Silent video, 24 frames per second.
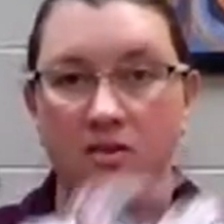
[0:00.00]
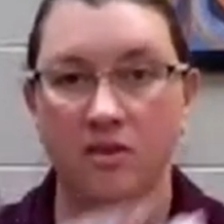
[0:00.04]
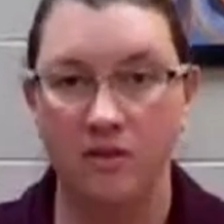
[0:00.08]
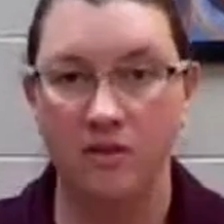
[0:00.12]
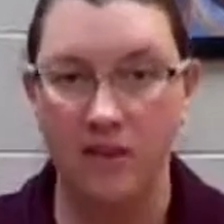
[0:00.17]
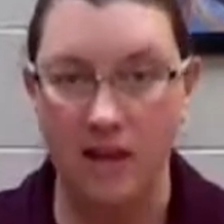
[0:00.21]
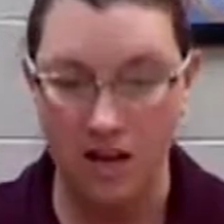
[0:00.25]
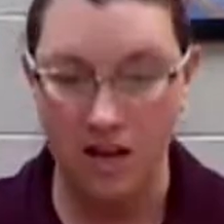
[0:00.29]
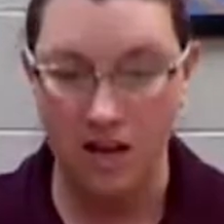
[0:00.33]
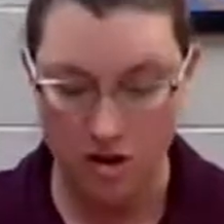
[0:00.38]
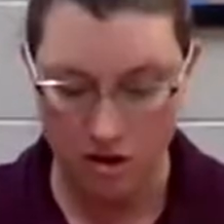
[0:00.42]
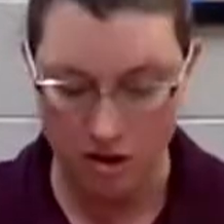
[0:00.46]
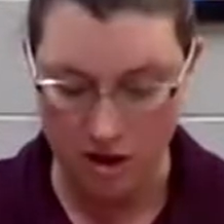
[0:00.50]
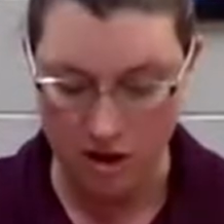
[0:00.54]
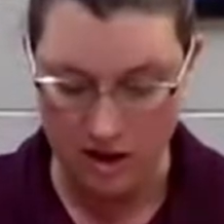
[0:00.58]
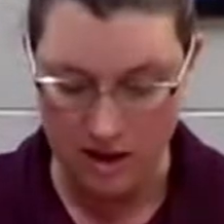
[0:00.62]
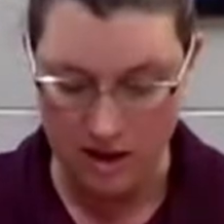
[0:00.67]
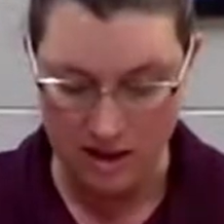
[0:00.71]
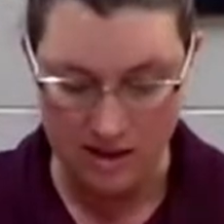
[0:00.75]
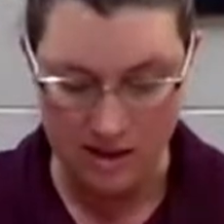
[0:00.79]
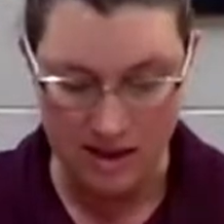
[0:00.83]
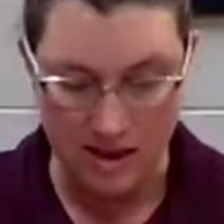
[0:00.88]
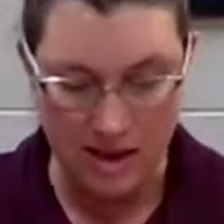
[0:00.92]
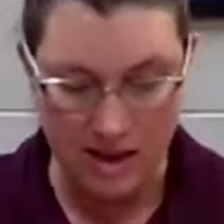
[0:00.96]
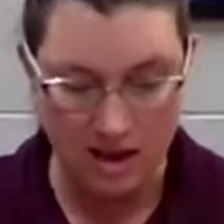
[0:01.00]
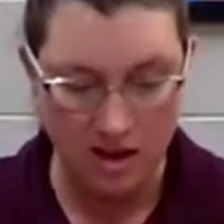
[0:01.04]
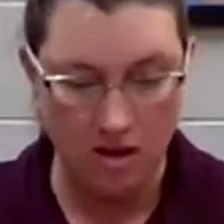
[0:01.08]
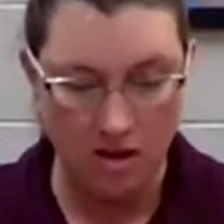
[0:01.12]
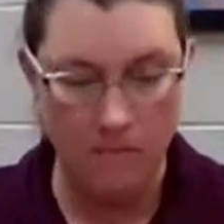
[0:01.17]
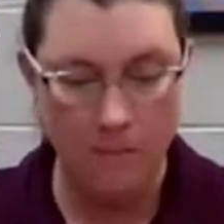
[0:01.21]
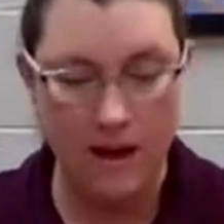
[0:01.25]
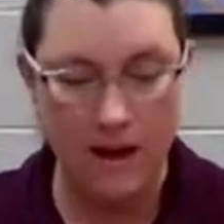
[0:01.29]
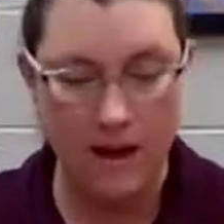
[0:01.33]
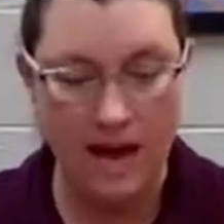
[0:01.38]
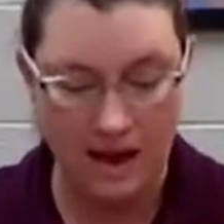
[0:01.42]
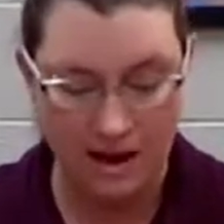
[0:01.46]
So then you're gonna take
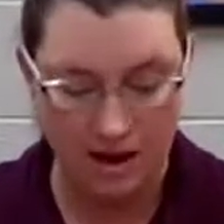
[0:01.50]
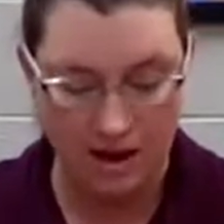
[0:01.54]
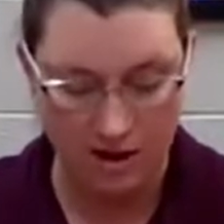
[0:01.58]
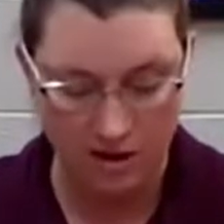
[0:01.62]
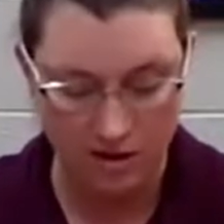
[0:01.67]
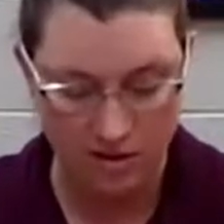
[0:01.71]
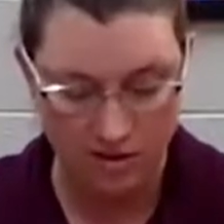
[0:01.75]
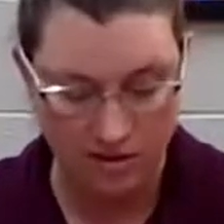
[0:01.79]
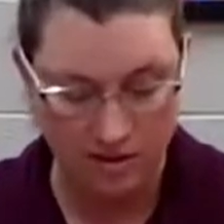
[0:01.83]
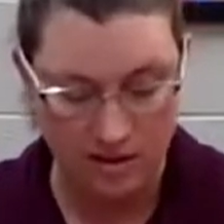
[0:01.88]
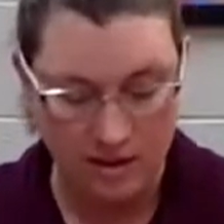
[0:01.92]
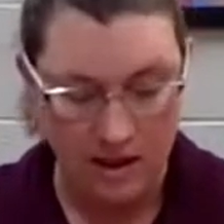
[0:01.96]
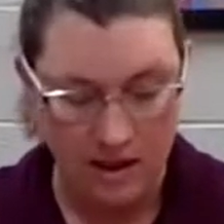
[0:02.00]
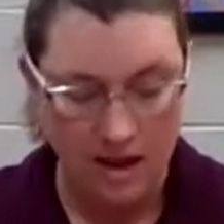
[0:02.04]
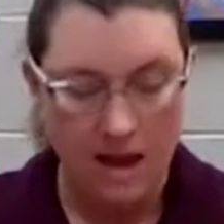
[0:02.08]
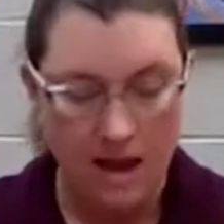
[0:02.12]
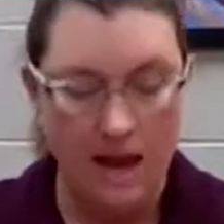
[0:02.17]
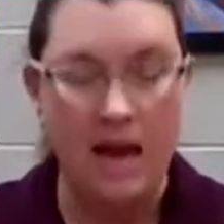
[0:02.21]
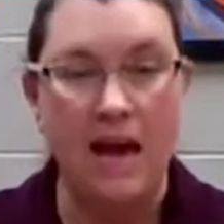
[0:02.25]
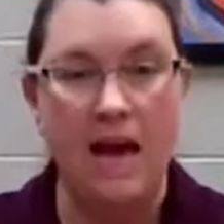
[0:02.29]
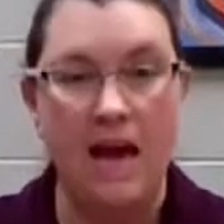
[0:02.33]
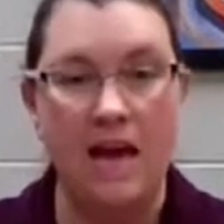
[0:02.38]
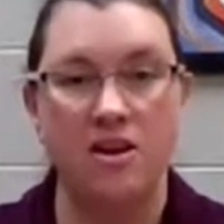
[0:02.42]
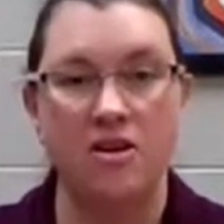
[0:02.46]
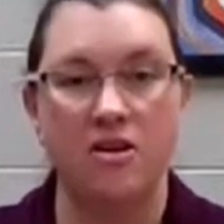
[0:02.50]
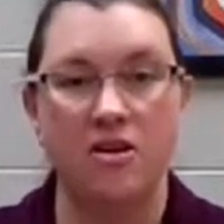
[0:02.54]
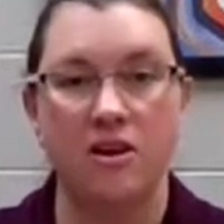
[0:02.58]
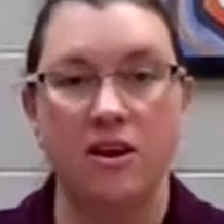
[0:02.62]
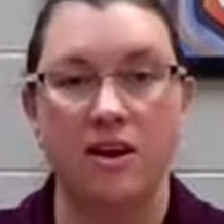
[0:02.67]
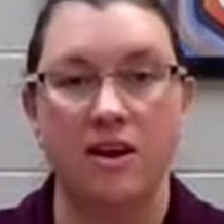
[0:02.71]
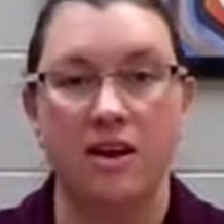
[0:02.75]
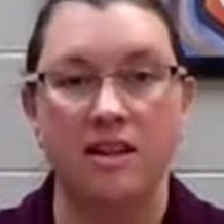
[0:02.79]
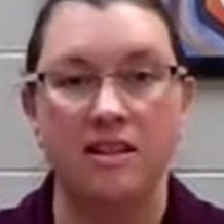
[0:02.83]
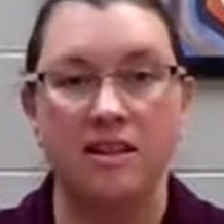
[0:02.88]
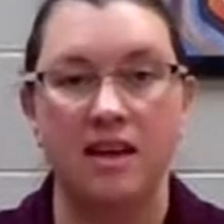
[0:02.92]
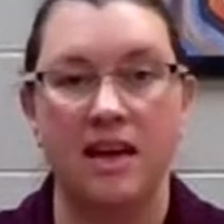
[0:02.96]
your patterns and
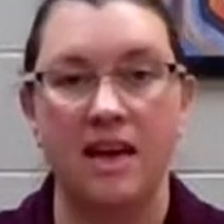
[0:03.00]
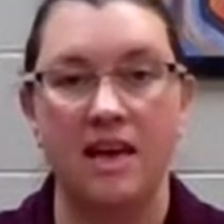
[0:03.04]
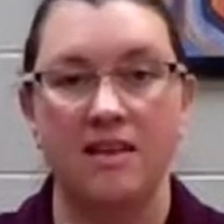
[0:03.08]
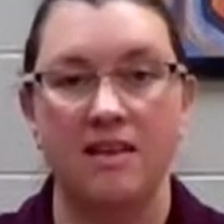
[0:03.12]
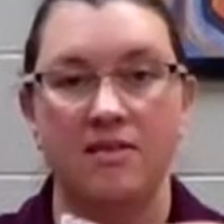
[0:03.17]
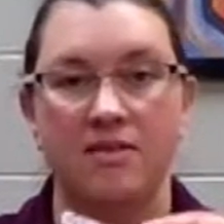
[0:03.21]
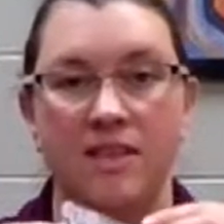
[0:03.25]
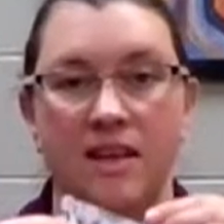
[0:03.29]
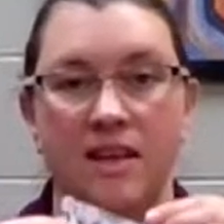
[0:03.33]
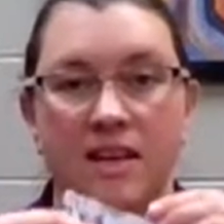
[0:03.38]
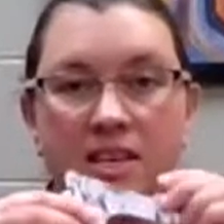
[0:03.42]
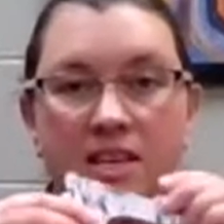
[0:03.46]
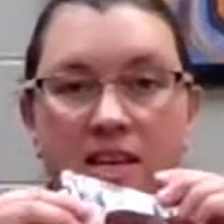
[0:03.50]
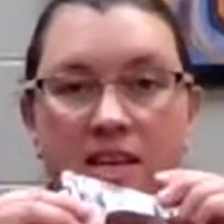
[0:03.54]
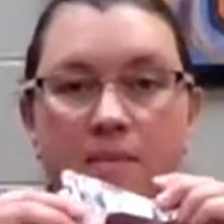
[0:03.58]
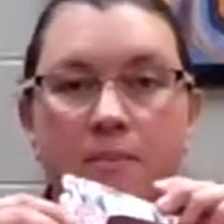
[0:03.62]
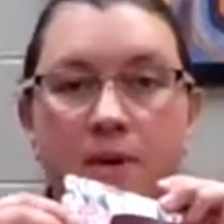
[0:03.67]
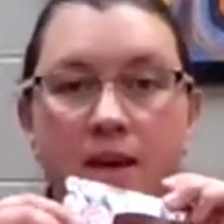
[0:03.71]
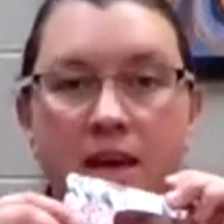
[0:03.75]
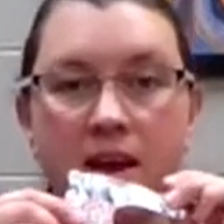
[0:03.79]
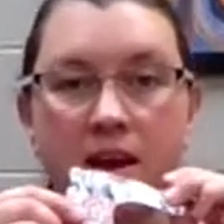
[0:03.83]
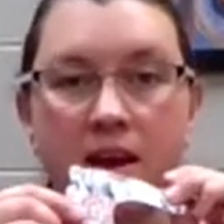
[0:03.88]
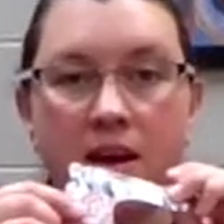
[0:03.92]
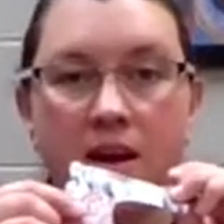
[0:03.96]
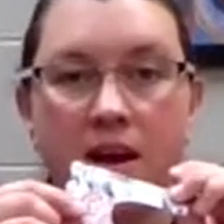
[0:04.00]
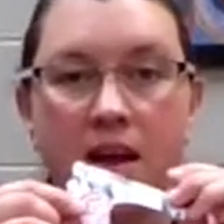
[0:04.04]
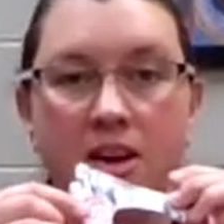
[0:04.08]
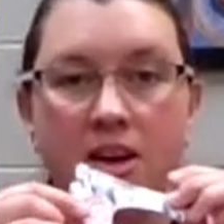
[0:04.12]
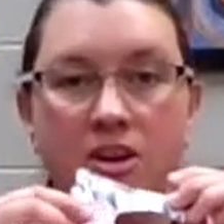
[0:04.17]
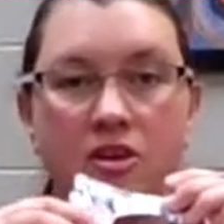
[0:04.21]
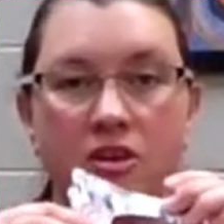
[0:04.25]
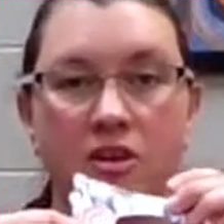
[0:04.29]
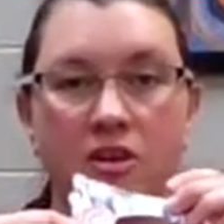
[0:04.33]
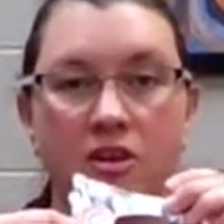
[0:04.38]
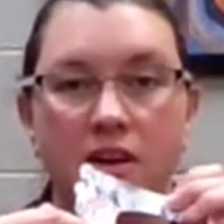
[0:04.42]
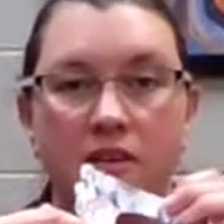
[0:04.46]
you're going to take the tip here
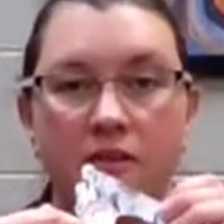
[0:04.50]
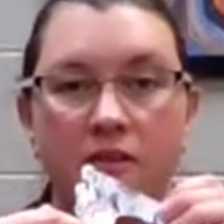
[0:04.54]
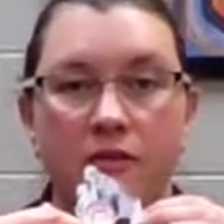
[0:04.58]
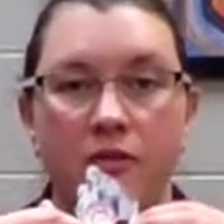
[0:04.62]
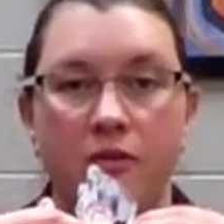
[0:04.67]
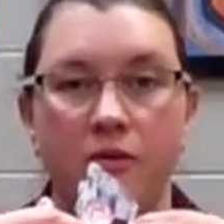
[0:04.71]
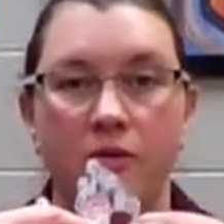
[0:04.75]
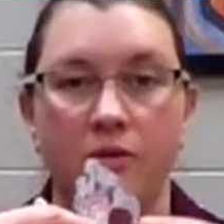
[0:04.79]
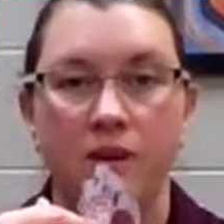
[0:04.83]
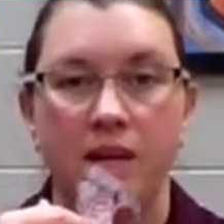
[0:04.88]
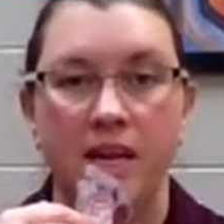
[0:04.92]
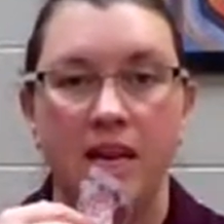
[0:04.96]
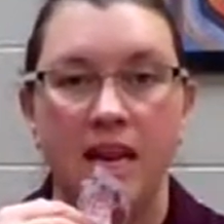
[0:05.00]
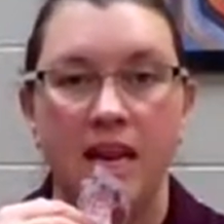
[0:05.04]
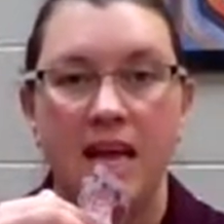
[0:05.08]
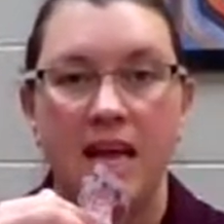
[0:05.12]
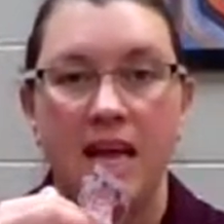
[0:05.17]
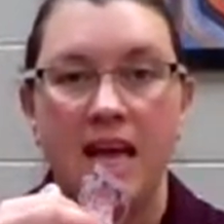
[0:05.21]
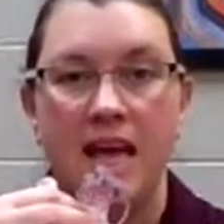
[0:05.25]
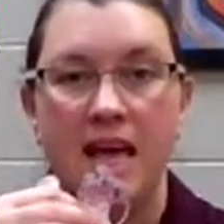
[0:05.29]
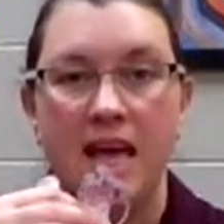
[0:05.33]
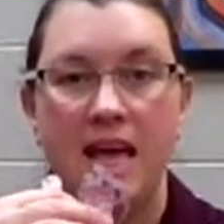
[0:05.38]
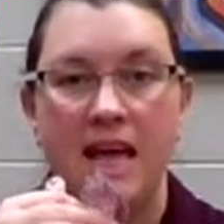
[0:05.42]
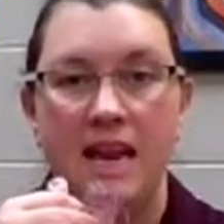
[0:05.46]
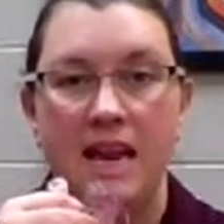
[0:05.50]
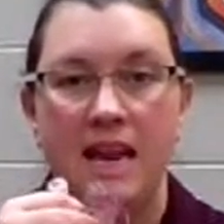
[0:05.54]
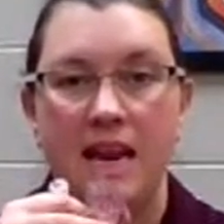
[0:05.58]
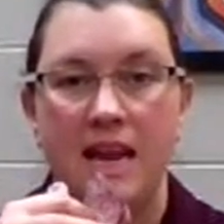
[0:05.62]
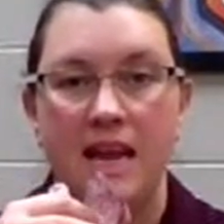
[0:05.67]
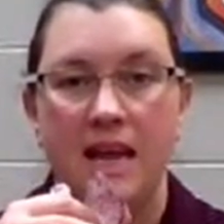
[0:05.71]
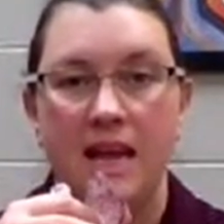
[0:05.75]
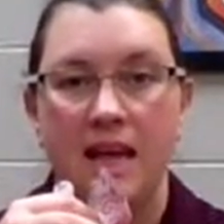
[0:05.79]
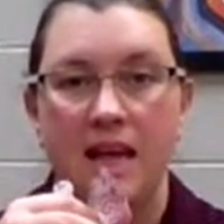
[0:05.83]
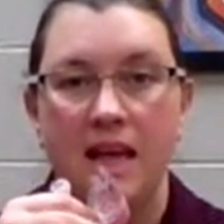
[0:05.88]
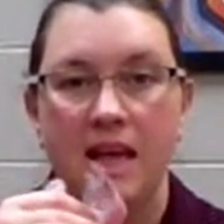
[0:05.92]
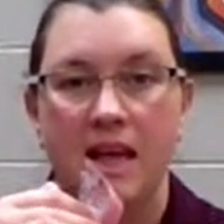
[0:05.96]
and you're going to fold it in.